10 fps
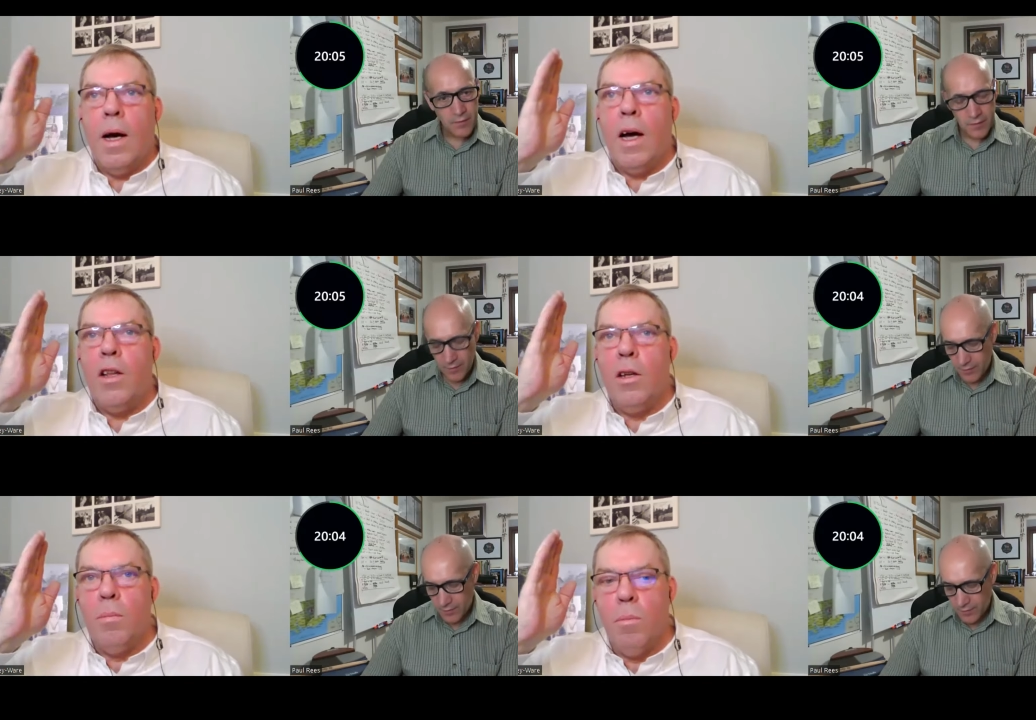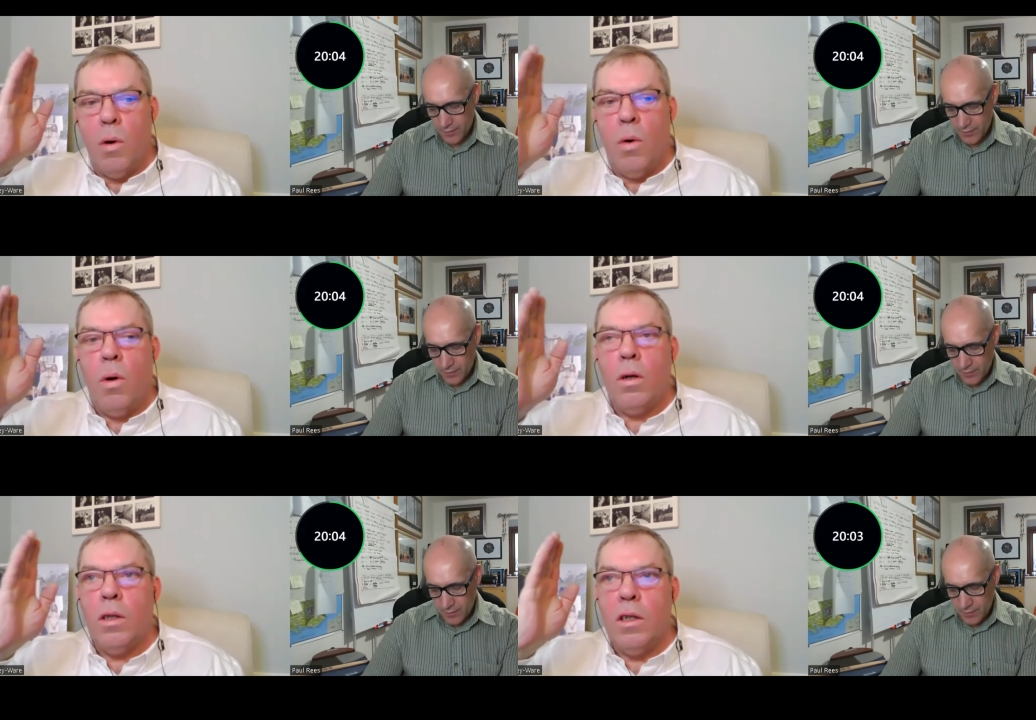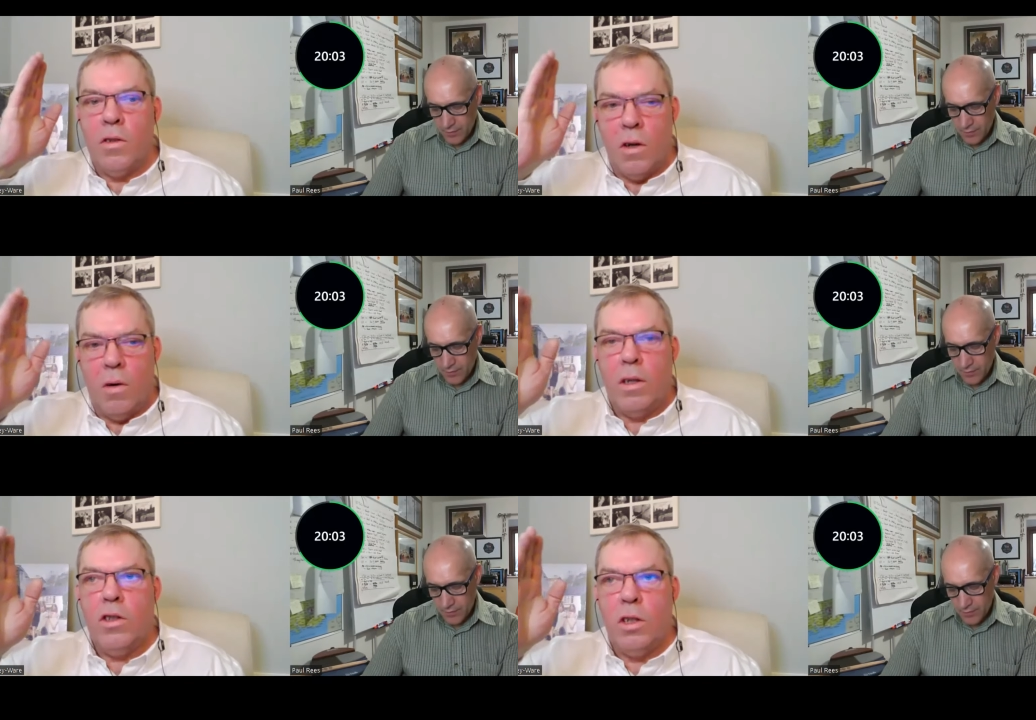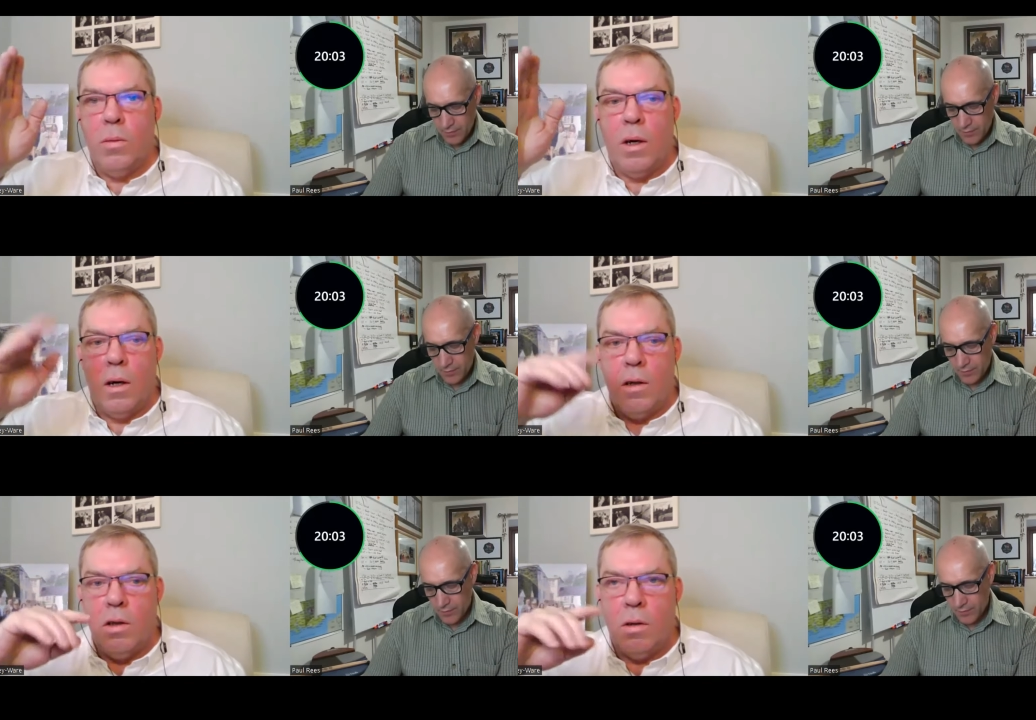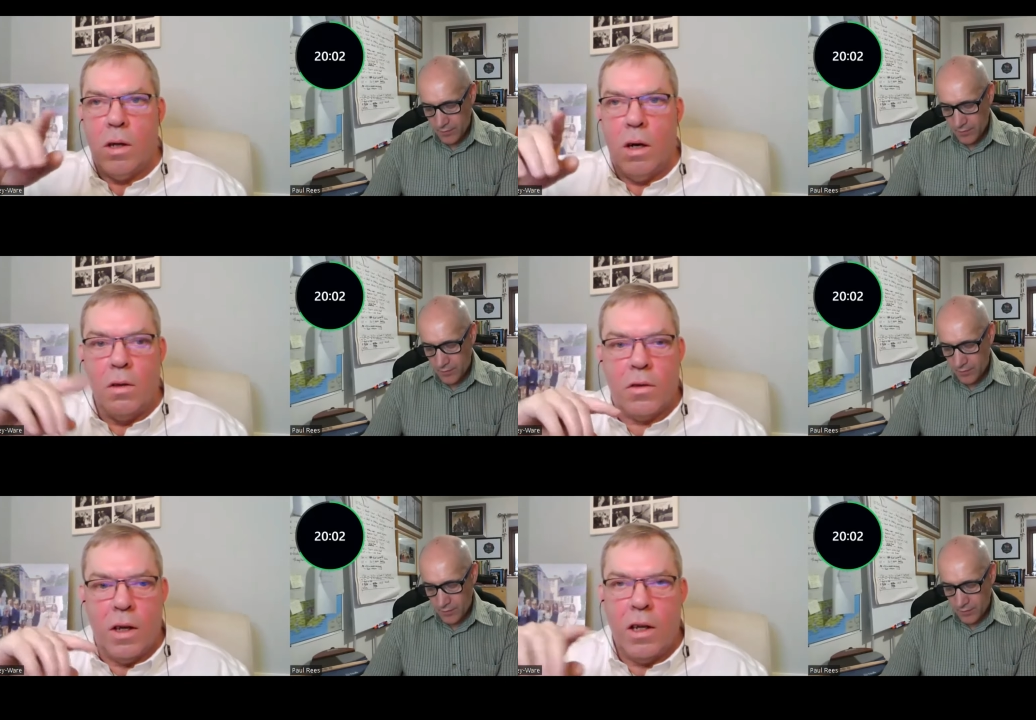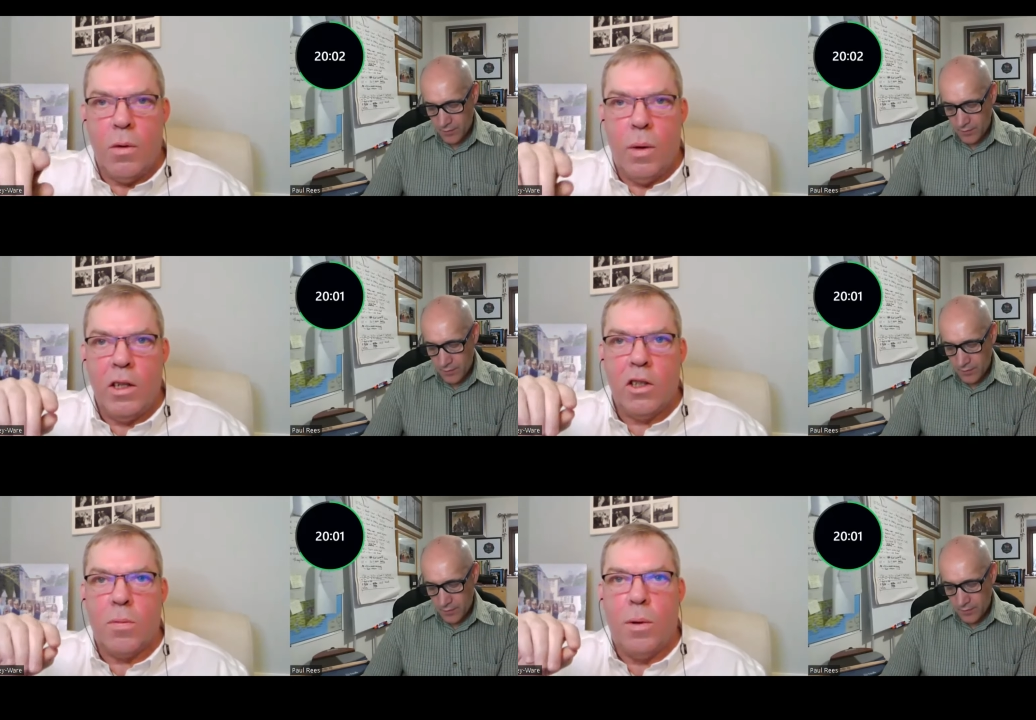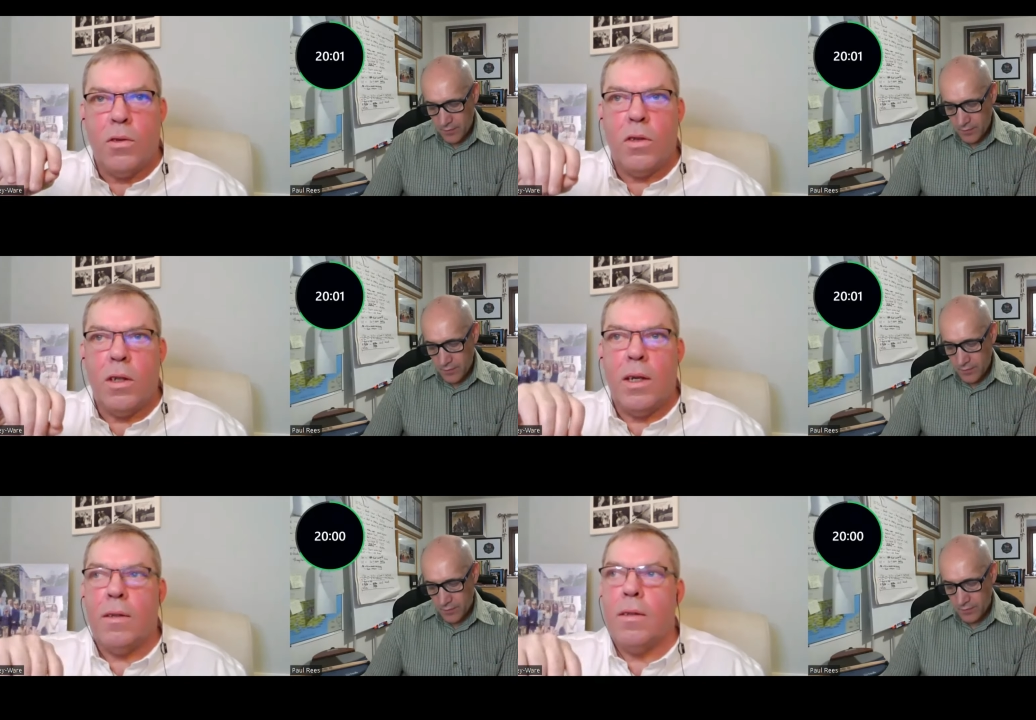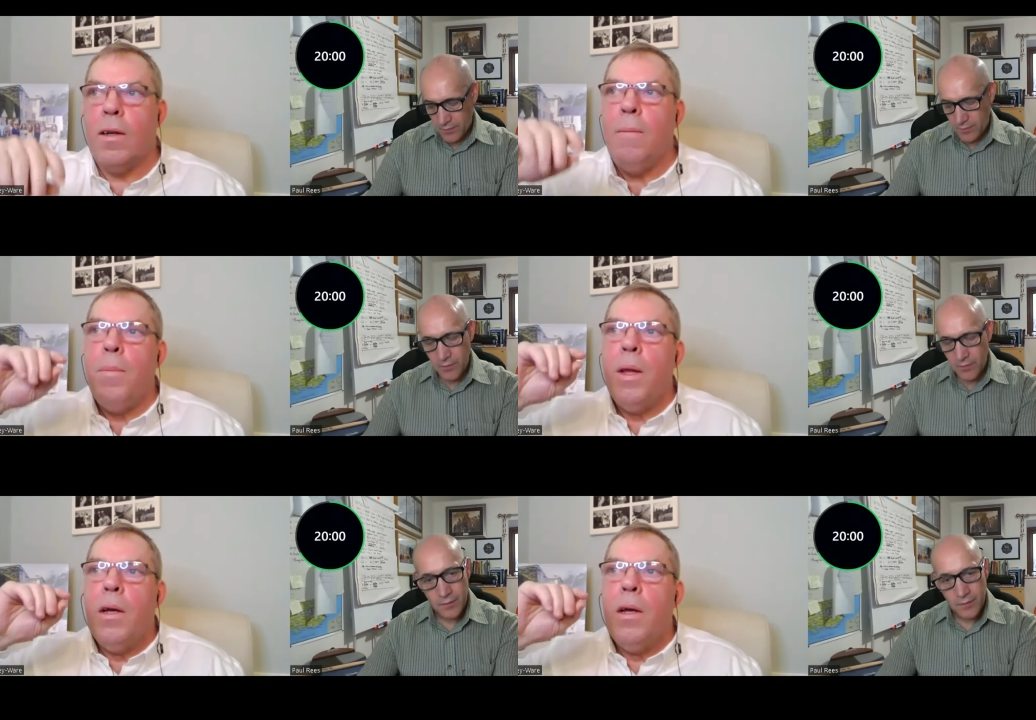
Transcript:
Speaker 1: And the more designed you are, you can't take away your spontaneity.